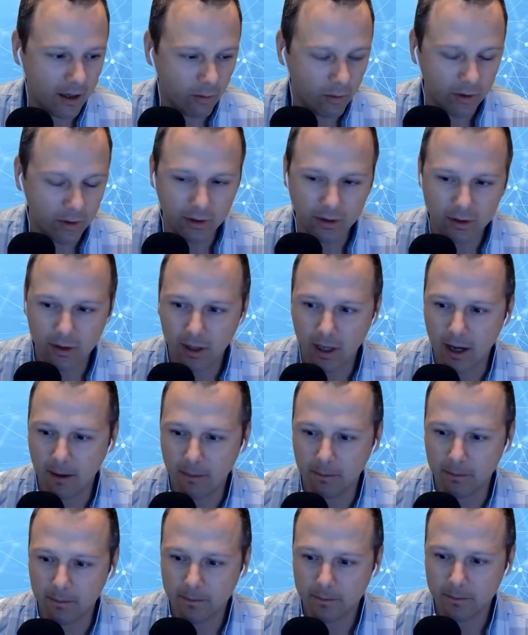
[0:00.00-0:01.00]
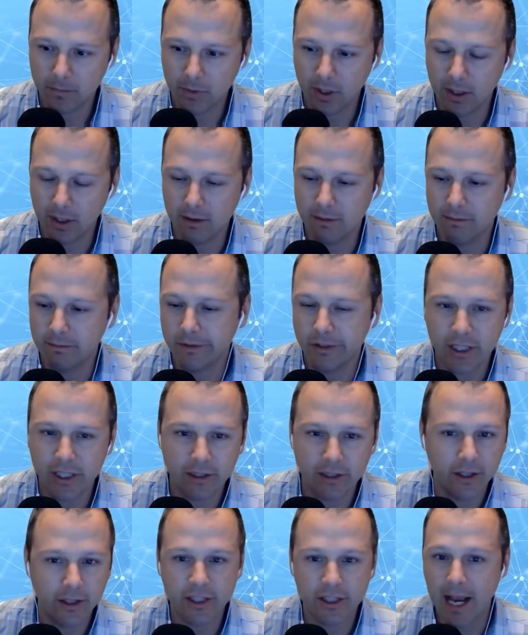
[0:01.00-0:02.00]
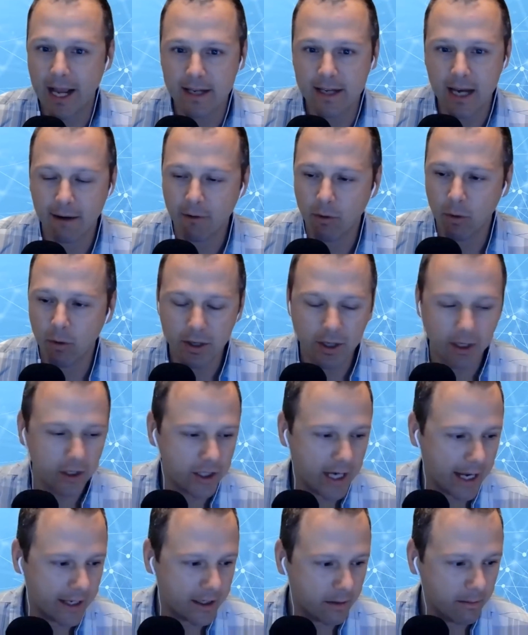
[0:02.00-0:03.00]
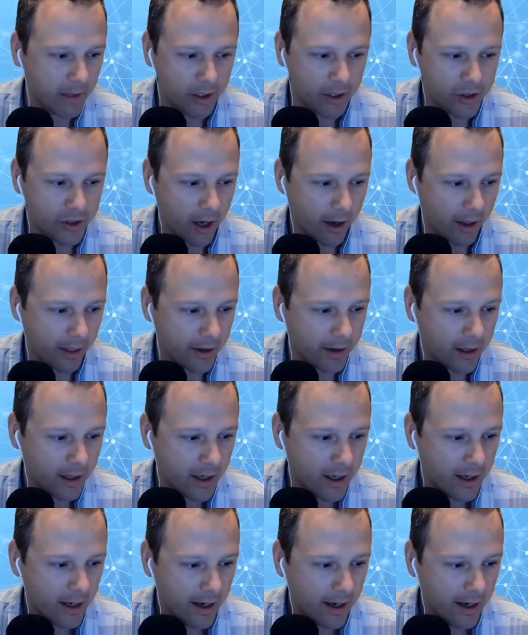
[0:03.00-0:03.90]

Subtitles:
we'll you can chat to everyone. You can chat to me, Jonathan.